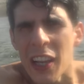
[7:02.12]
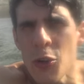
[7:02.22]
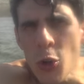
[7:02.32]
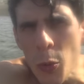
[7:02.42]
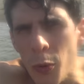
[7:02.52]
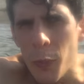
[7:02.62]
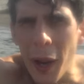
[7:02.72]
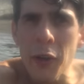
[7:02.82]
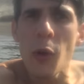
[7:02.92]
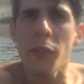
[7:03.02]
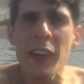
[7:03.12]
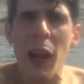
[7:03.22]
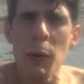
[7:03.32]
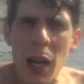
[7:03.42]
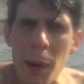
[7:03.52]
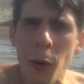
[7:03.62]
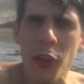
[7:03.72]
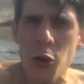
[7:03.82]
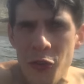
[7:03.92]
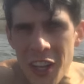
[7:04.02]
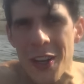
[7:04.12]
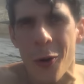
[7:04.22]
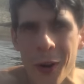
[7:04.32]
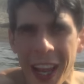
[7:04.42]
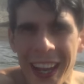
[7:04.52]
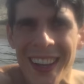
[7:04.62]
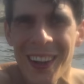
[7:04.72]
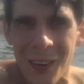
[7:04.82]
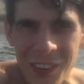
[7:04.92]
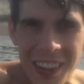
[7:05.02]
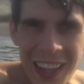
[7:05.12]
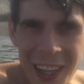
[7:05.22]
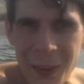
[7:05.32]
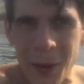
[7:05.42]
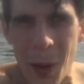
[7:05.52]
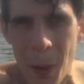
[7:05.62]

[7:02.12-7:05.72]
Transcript: And YouTube will remind you every time we come out with a new video, okay? We'll see you later.